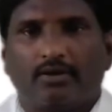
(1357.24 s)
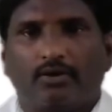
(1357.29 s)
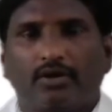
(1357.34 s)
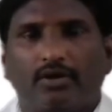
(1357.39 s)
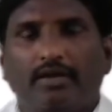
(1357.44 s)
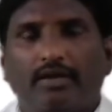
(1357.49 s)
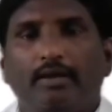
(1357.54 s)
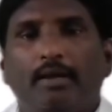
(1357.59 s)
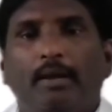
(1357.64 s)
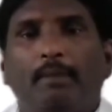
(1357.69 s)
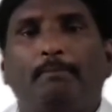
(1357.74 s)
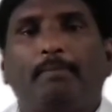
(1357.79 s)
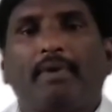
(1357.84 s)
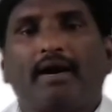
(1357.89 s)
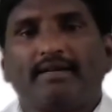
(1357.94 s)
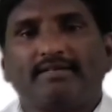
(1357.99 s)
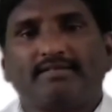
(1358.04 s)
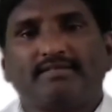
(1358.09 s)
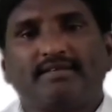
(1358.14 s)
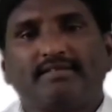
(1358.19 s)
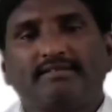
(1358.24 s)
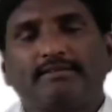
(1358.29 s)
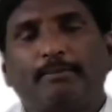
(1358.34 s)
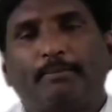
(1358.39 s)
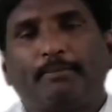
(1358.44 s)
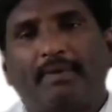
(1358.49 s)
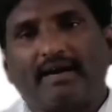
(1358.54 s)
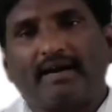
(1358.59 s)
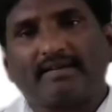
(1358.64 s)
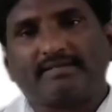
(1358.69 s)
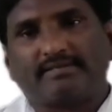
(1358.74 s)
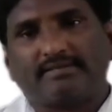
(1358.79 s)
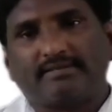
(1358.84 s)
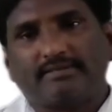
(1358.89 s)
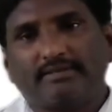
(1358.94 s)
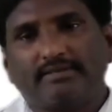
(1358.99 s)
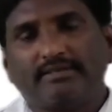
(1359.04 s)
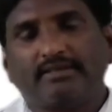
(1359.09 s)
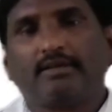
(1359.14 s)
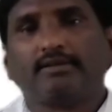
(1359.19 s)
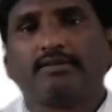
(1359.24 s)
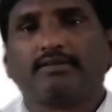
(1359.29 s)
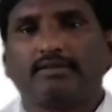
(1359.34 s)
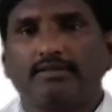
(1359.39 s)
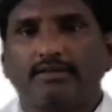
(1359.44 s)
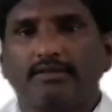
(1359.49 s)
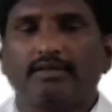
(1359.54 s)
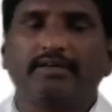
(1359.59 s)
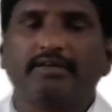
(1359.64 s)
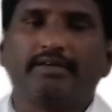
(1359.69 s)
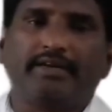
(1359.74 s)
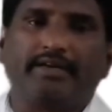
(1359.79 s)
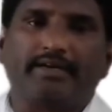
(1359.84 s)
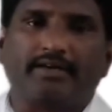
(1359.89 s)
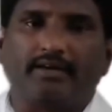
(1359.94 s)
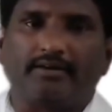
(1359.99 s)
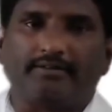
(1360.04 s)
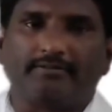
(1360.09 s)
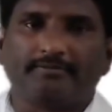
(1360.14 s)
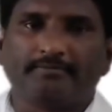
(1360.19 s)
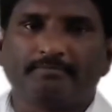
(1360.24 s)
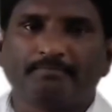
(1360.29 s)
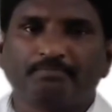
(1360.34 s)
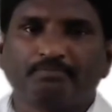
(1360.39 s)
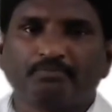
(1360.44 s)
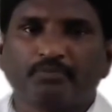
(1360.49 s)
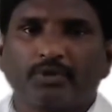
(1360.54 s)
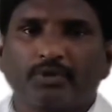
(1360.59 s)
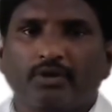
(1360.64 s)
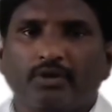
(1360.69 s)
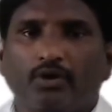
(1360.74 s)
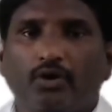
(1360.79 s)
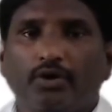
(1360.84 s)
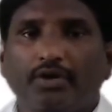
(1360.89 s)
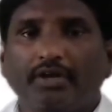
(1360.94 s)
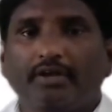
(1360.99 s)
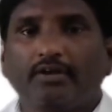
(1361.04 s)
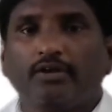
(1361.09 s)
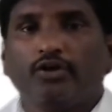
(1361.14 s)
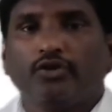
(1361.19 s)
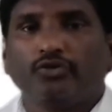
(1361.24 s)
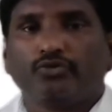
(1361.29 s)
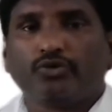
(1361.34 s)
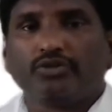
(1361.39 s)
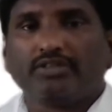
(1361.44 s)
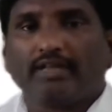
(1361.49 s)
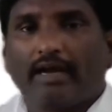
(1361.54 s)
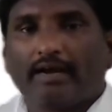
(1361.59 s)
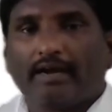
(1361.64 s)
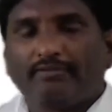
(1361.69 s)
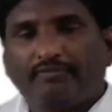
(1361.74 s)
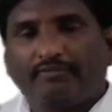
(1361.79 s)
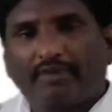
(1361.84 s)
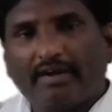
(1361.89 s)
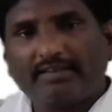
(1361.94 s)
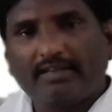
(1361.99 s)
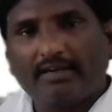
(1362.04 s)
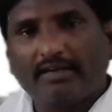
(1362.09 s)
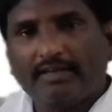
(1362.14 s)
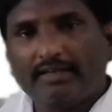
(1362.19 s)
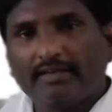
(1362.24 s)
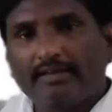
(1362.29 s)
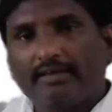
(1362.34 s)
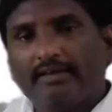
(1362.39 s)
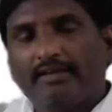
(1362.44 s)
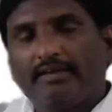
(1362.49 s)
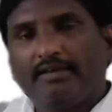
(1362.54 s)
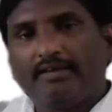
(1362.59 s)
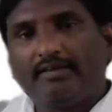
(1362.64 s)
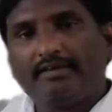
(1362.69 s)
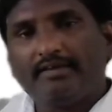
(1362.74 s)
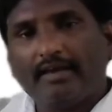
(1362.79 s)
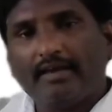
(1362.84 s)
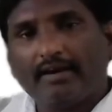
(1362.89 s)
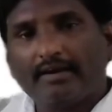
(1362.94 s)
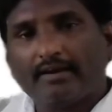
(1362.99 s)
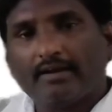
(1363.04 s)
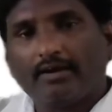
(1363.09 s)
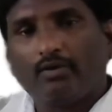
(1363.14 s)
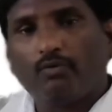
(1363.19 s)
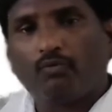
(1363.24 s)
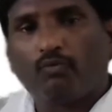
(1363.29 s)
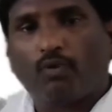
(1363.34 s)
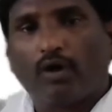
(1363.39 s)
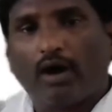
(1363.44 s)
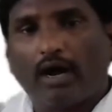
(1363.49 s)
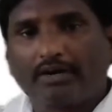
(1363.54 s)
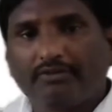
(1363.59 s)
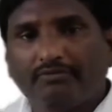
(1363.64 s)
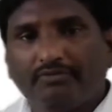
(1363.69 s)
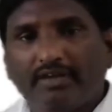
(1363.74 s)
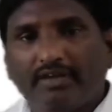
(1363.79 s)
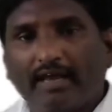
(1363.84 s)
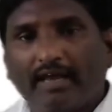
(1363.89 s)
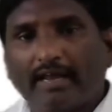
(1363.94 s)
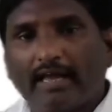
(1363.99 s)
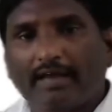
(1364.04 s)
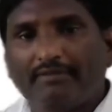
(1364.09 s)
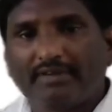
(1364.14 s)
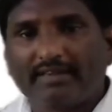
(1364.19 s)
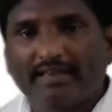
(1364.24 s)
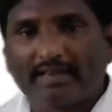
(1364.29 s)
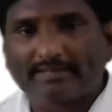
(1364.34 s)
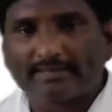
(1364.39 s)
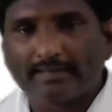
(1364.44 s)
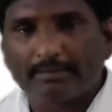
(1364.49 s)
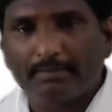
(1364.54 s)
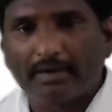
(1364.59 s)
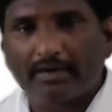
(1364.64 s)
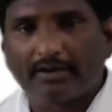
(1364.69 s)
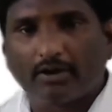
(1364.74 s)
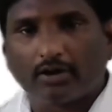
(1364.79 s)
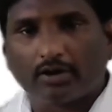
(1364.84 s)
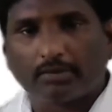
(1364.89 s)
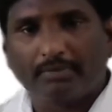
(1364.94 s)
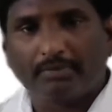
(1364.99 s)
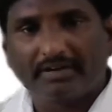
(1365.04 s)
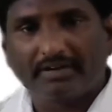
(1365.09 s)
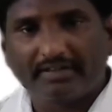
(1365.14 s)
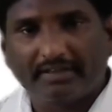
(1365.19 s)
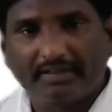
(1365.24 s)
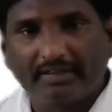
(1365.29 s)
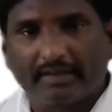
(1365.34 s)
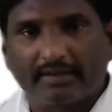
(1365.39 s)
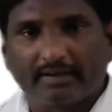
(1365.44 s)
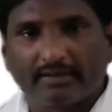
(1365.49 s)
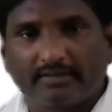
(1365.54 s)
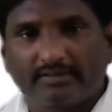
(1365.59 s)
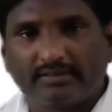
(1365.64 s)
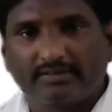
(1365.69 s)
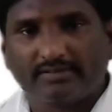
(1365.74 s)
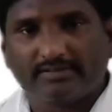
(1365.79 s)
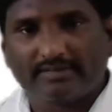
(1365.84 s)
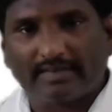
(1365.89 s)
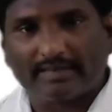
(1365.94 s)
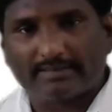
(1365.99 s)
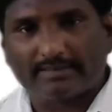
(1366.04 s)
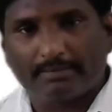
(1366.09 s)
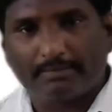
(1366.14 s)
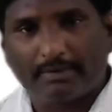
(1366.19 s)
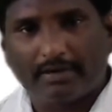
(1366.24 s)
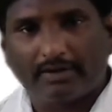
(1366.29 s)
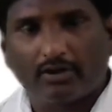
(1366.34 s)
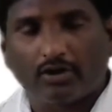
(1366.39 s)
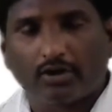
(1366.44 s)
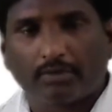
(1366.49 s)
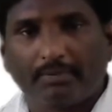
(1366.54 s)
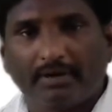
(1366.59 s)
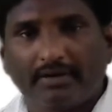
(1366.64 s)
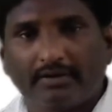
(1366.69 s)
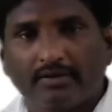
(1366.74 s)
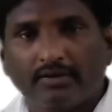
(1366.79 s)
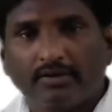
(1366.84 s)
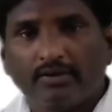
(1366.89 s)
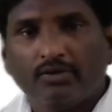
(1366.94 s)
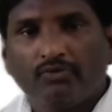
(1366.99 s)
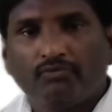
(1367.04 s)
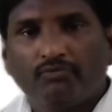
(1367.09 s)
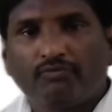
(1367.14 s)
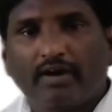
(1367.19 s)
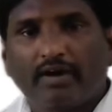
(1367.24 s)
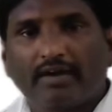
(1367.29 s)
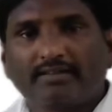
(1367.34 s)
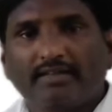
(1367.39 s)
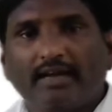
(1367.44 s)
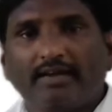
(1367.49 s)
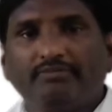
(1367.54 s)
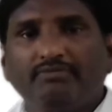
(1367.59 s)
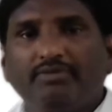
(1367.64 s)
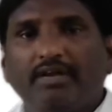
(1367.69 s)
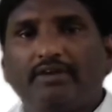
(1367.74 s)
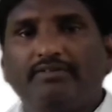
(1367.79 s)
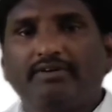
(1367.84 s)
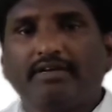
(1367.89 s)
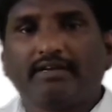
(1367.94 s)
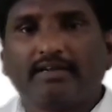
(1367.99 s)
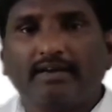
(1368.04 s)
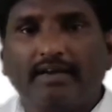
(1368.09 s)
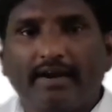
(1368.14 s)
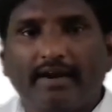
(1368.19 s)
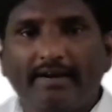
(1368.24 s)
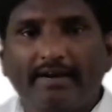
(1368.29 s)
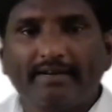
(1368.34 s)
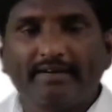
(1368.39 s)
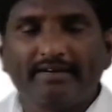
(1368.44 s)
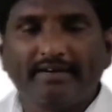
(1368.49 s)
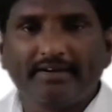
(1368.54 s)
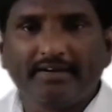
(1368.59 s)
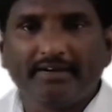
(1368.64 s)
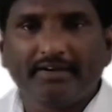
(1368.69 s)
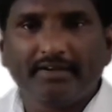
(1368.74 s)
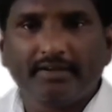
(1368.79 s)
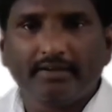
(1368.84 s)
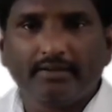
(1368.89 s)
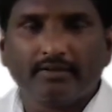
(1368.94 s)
Okay, parsing the data. Okay, so that finally here what we are having XML document here. This is XML document. For that we have declared a DTD.